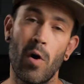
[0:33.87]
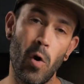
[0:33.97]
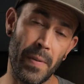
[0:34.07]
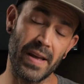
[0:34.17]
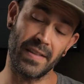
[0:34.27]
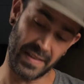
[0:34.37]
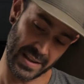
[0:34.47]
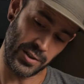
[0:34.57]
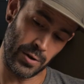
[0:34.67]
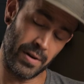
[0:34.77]
hoping that
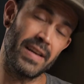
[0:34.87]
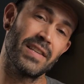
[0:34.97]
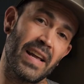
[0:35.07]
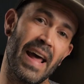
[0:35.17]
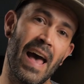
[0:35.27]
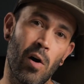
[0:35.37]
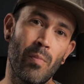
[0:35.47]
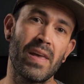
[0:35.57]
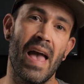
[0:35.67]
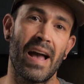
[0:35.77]
this unit is going to help
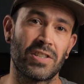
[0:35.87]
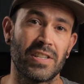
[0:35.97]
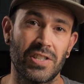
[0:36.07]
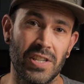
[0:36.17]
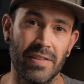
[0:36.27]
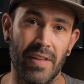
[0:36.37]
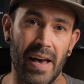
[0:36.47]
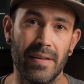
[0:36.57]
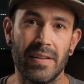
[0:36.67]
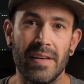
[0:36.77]
me actually achieve
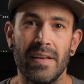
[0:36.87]
that.